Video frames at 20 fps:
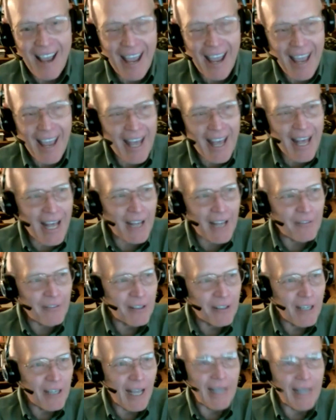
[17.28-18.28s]

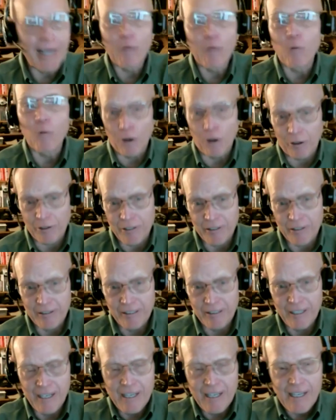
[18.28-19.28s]
And it worked.
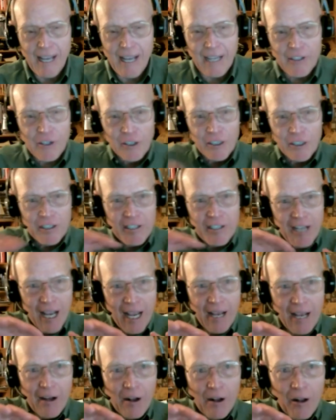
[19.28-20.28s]
And you could
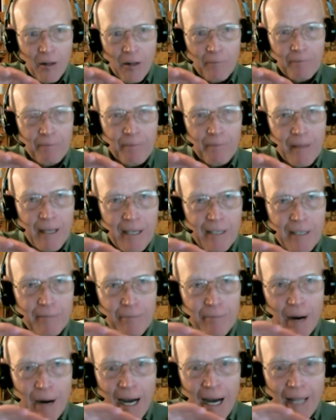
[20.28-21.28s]
tell
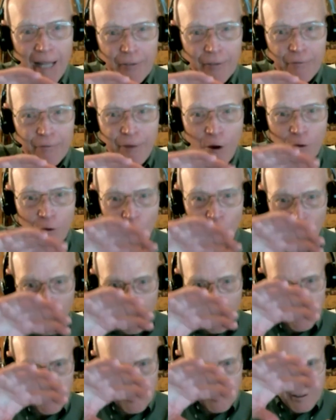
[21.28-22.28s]
by the phone
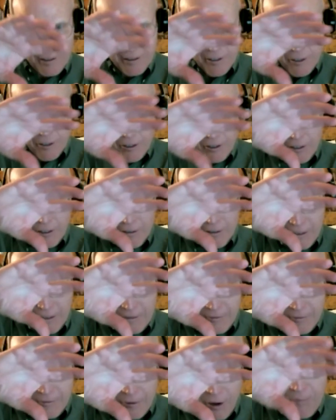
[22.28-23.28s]
calls. You could
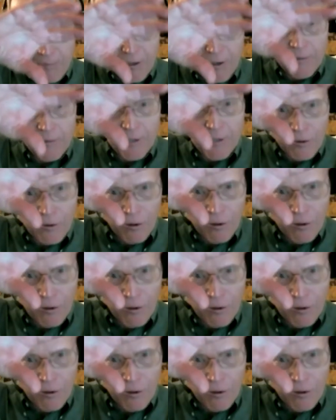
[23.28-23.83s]
go up there up